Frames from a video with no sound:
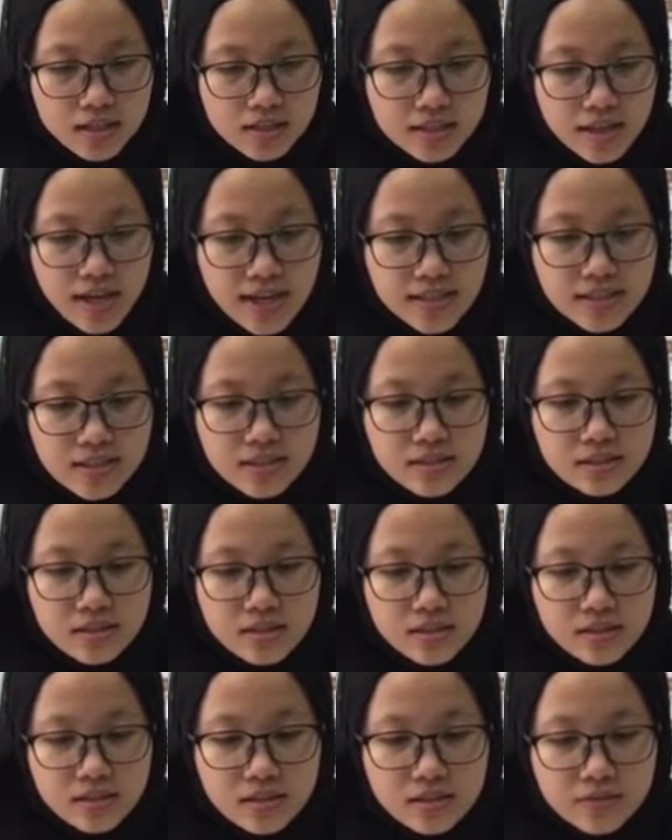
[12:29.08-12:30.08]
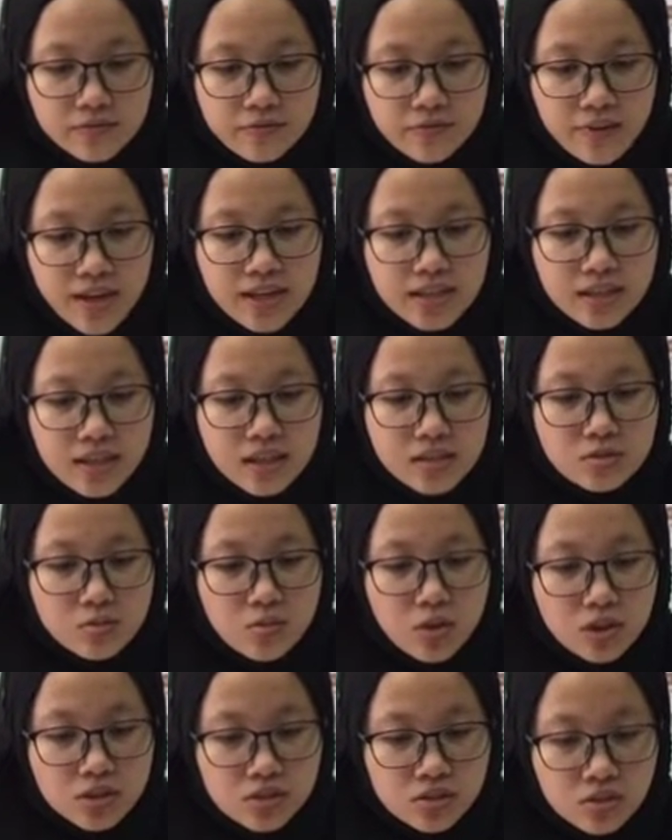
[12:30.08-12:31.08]
the flight crash
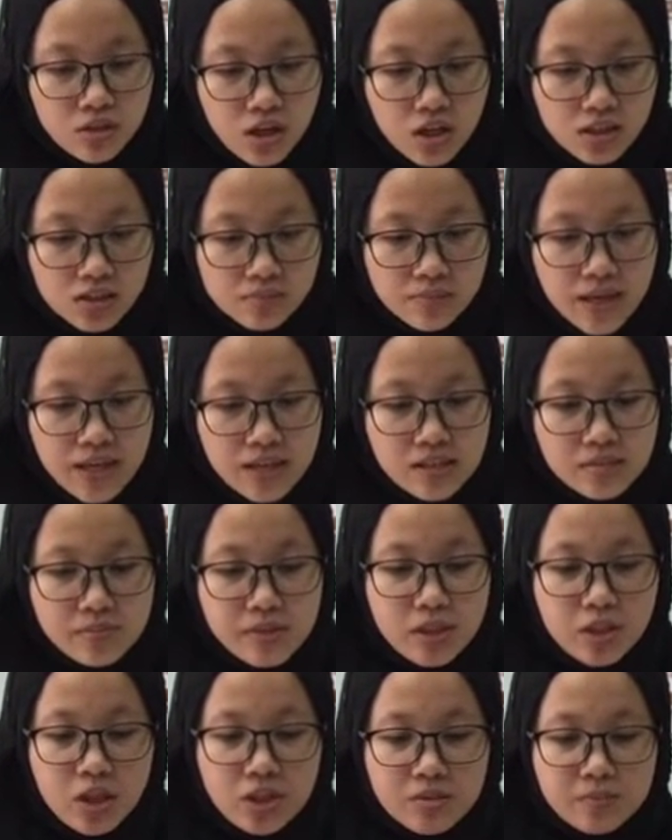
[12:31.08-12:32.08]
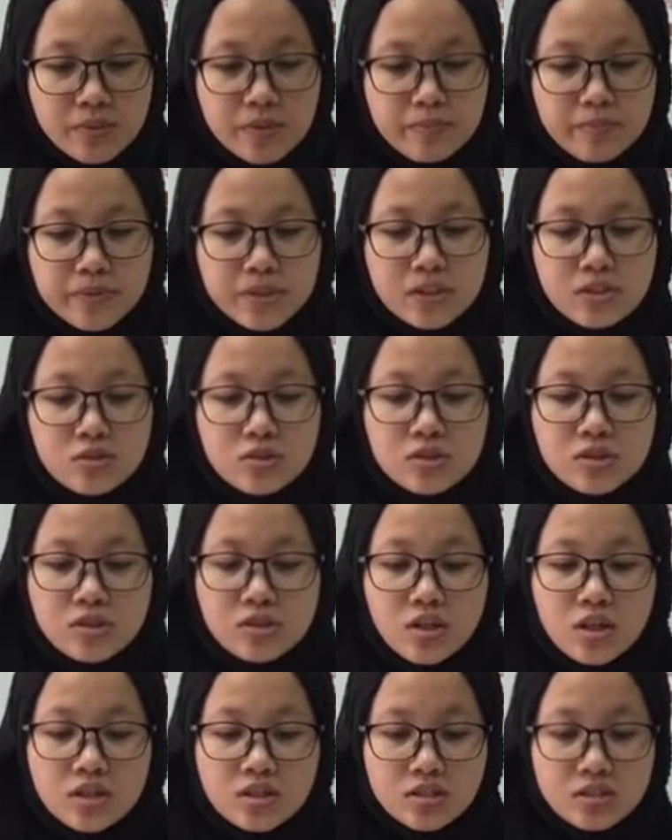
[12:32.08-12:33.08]
was caused because people did
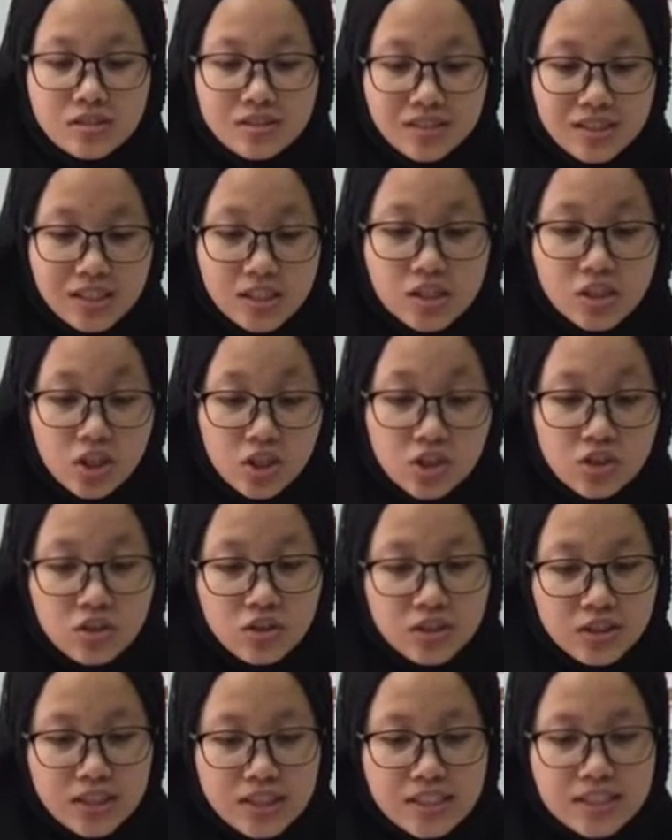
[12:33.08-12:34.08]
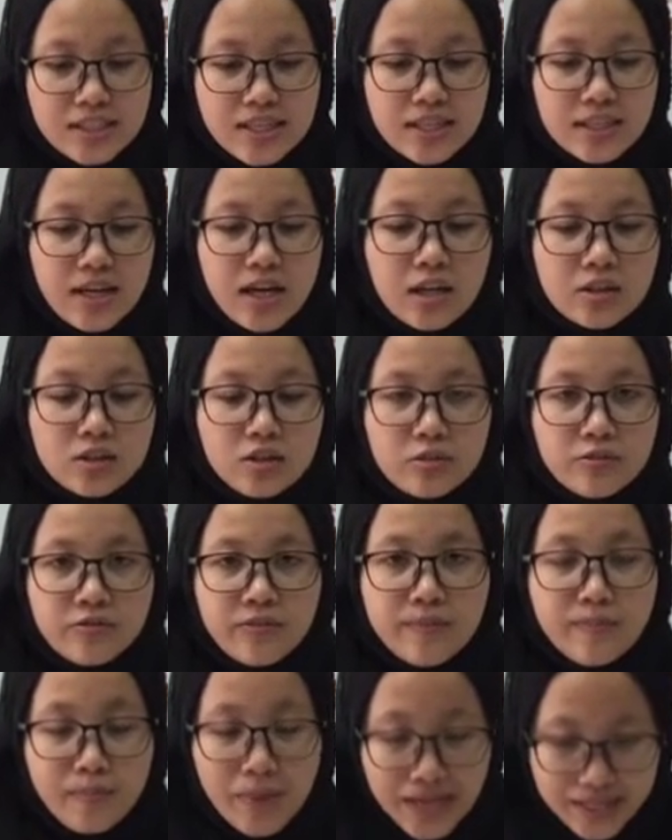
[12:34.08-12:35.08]
not notice that the
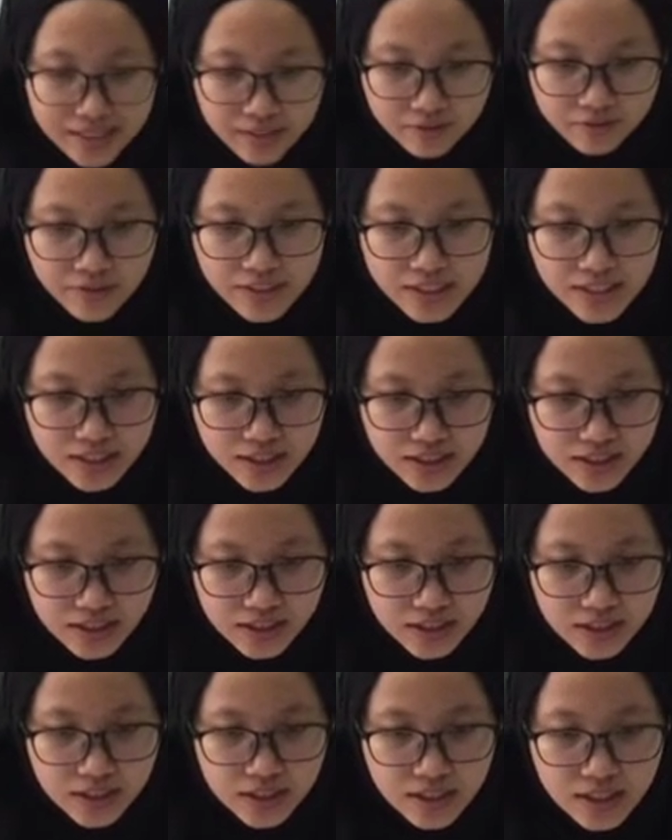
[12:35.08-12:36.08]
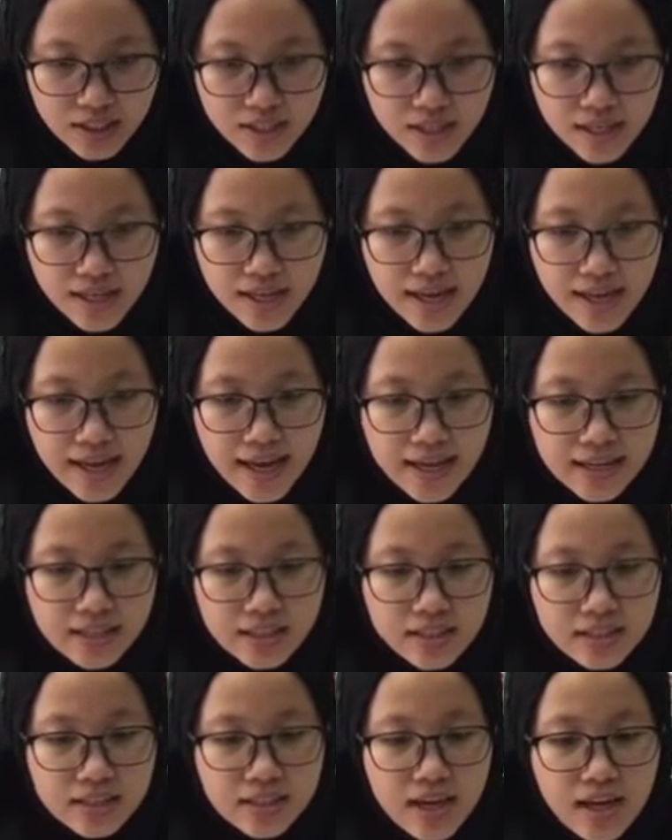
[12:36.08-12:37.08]
autopilot facility had
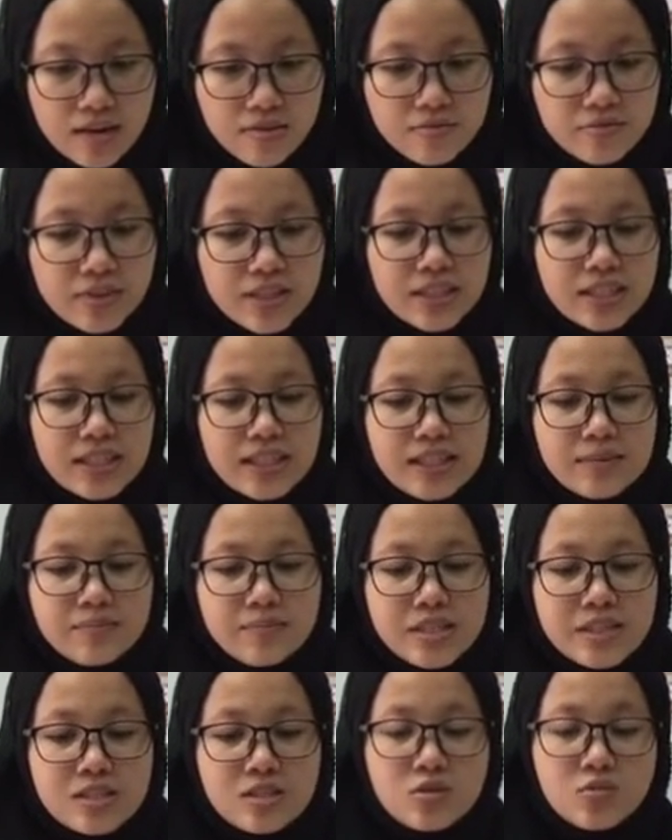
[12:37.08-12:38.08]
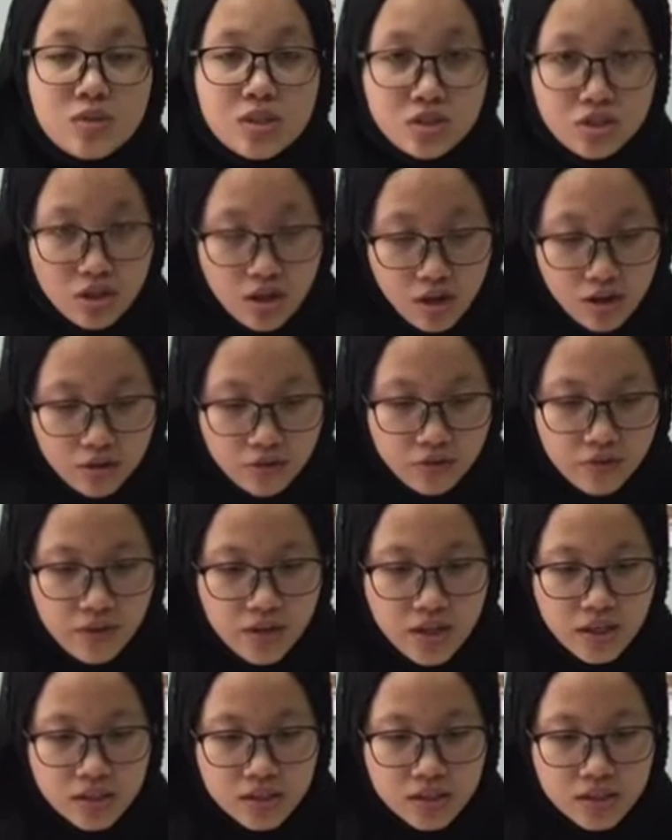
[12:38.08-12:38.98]
inadvertently been switched off.